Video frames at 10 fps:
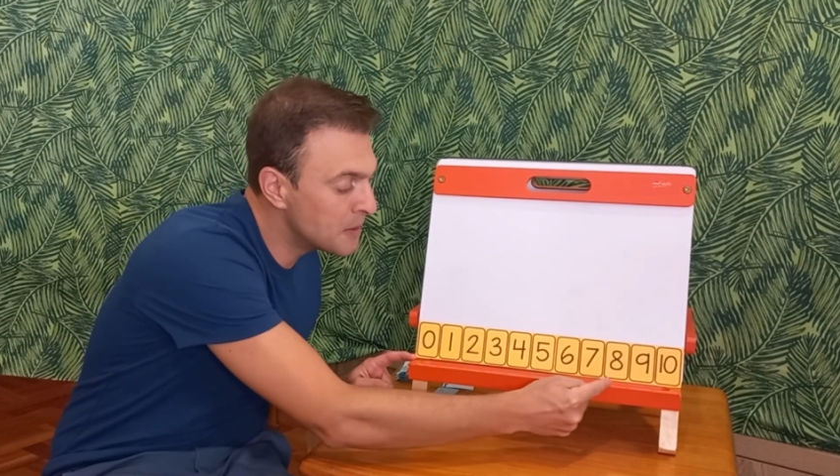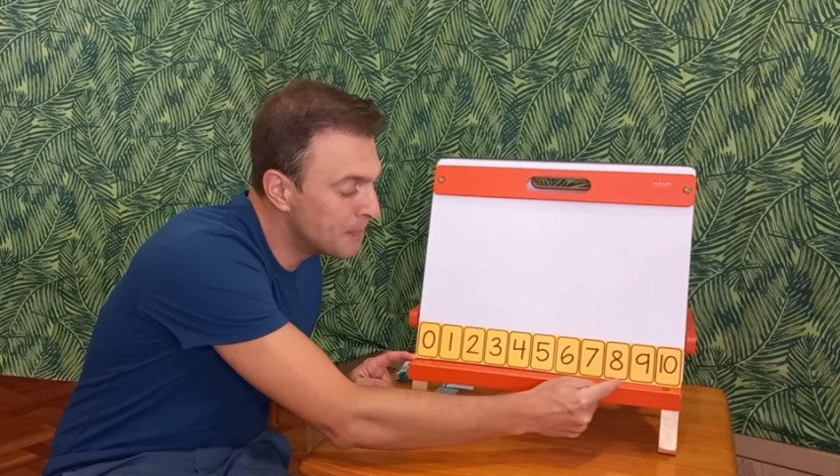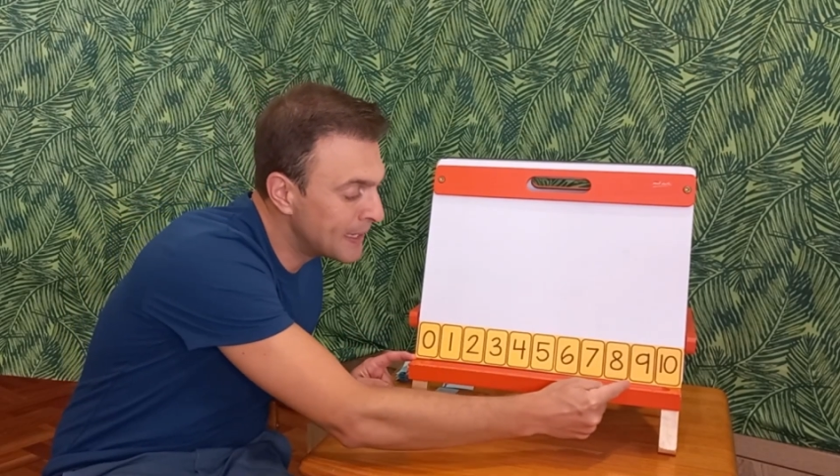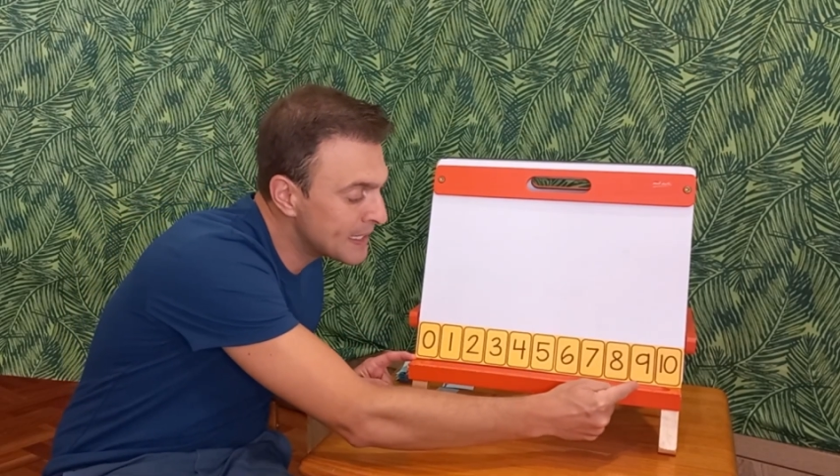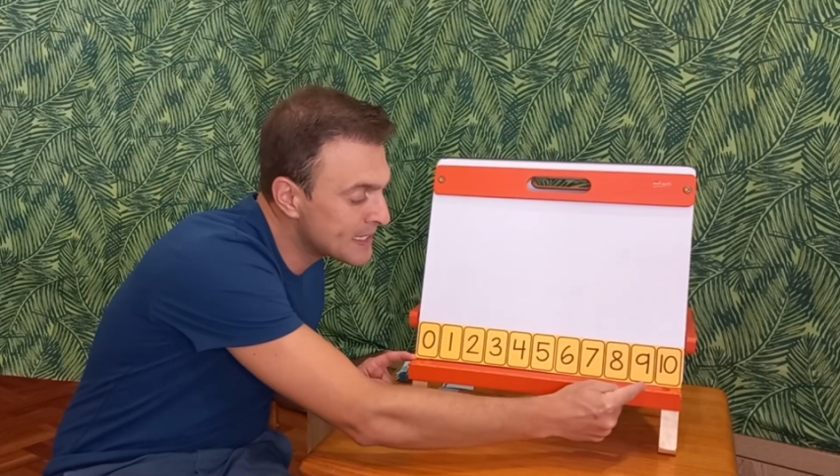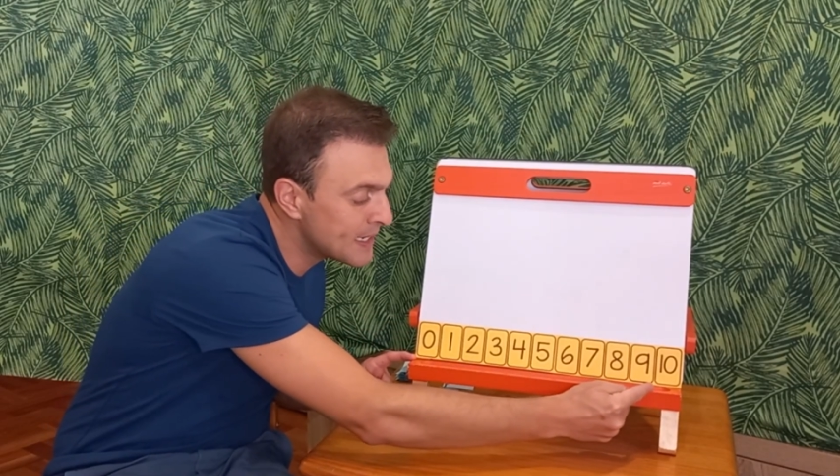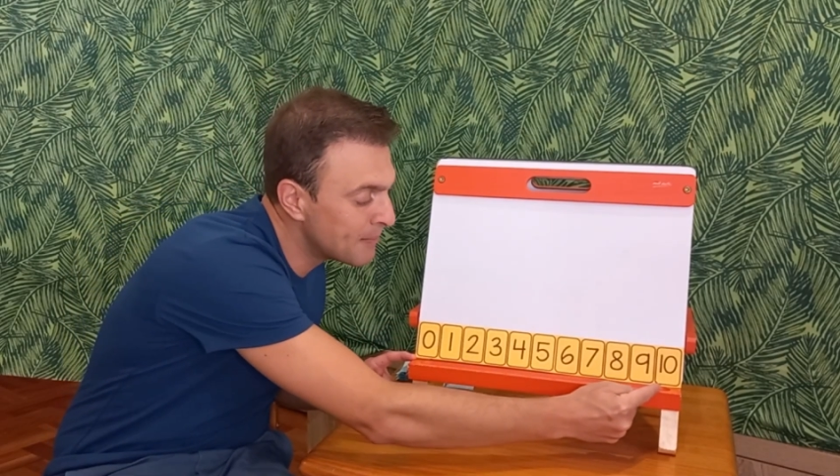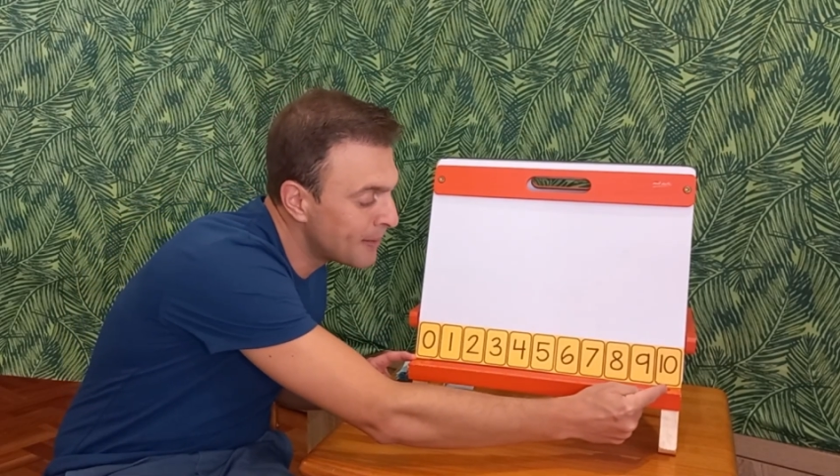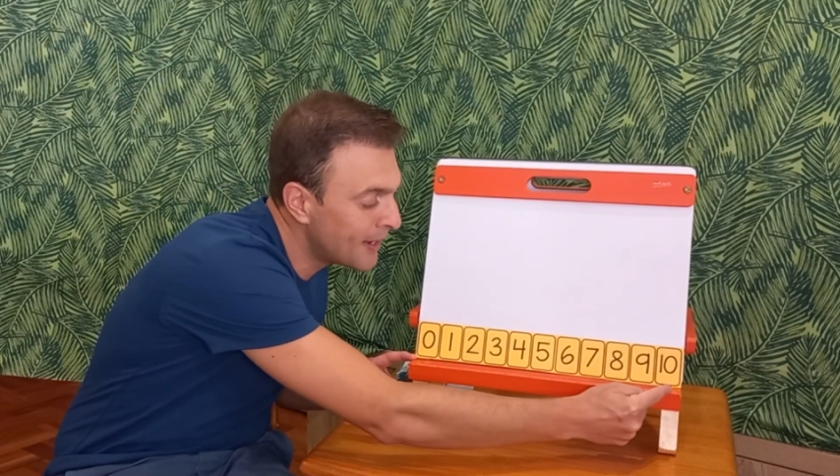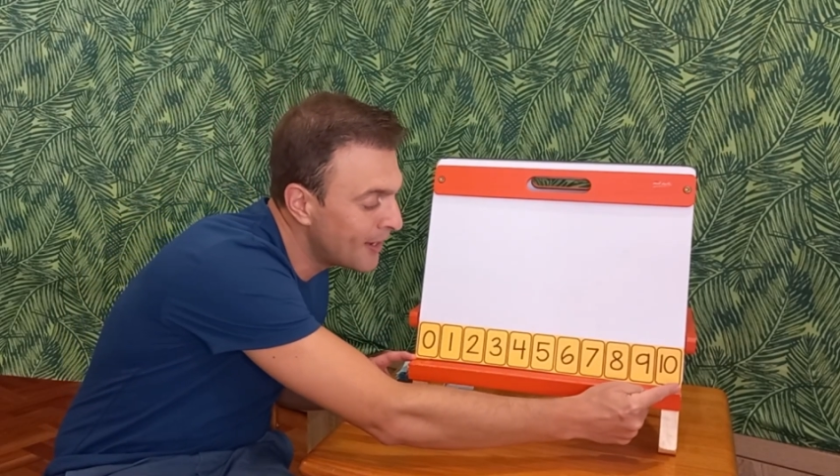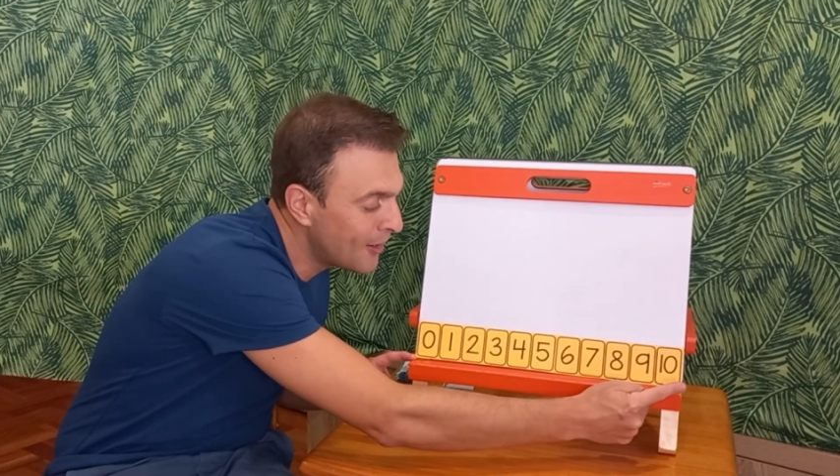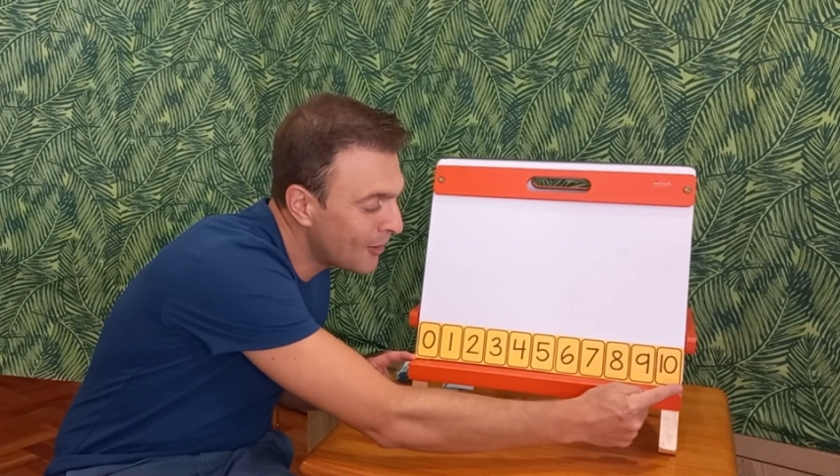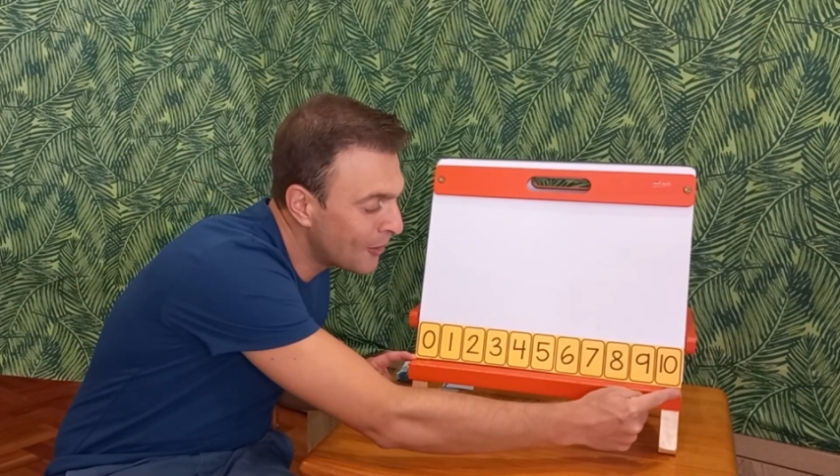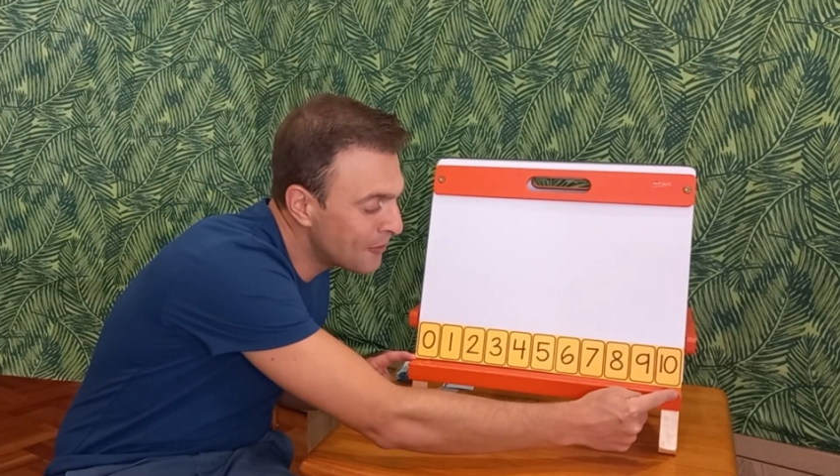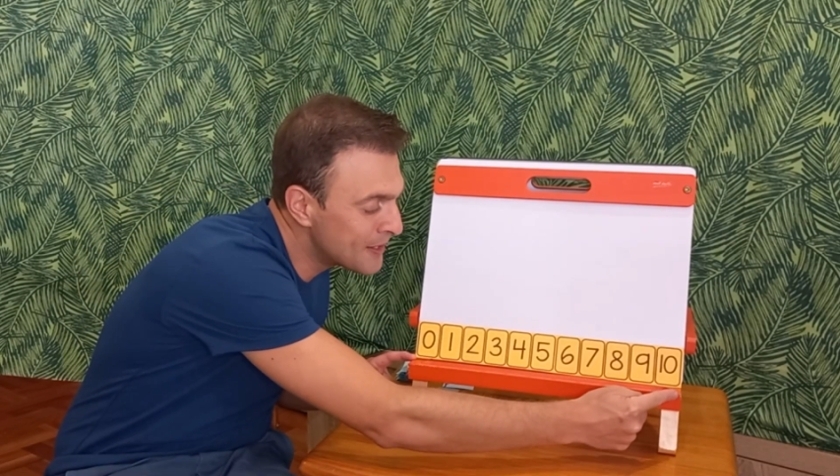biggest number
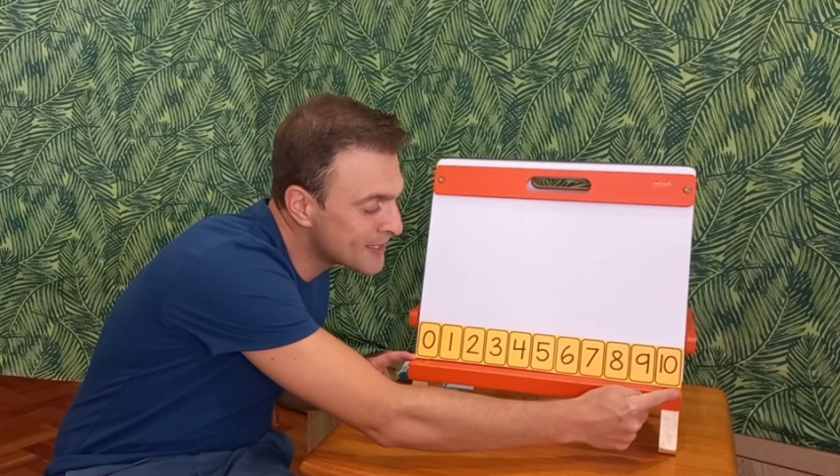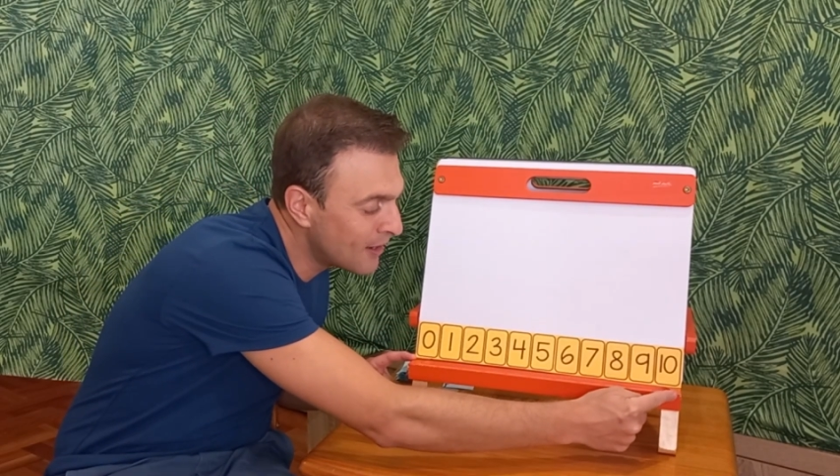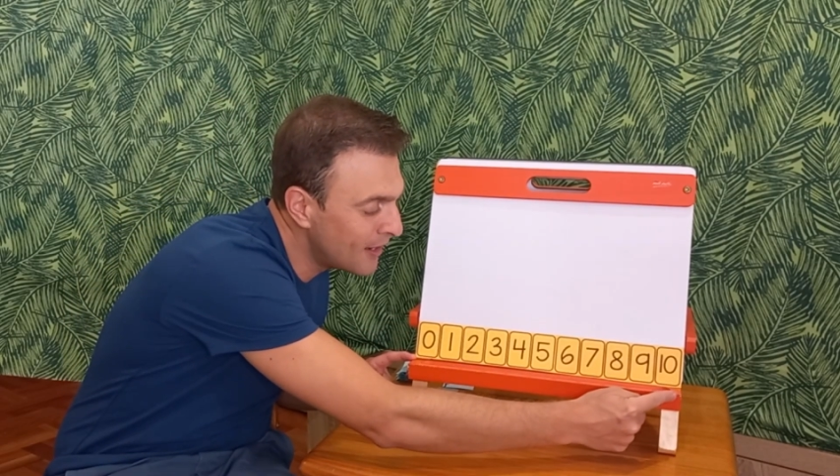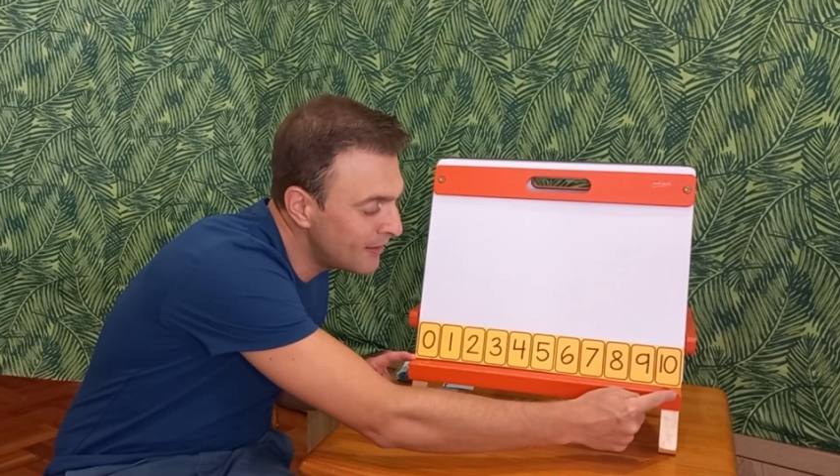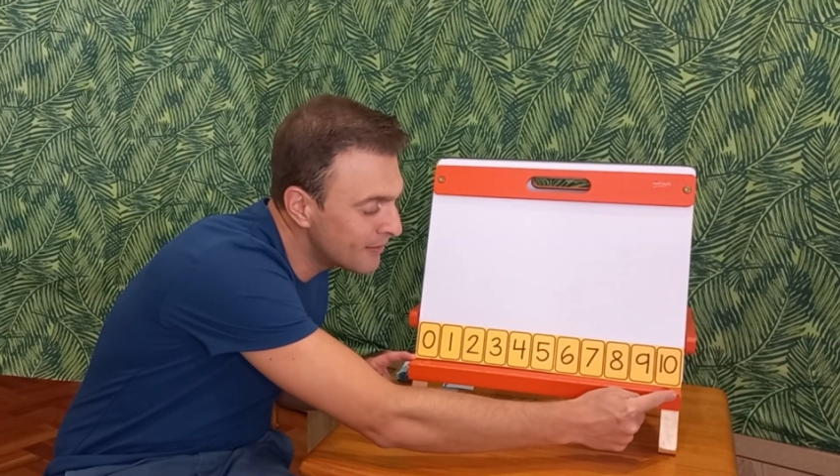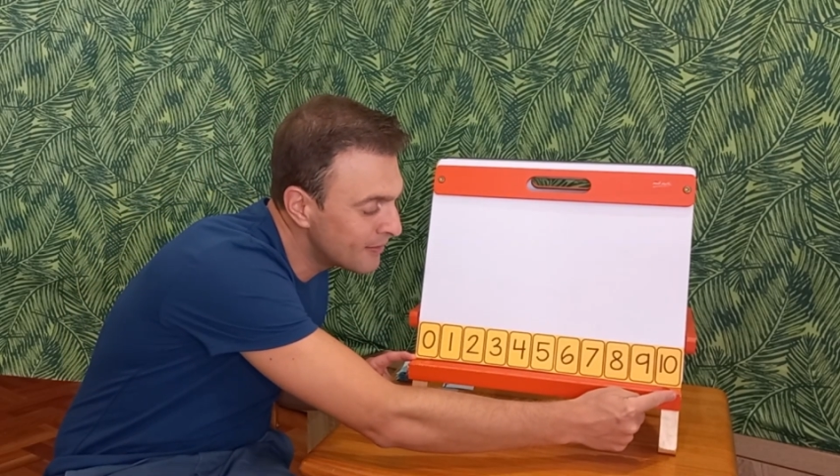on this side?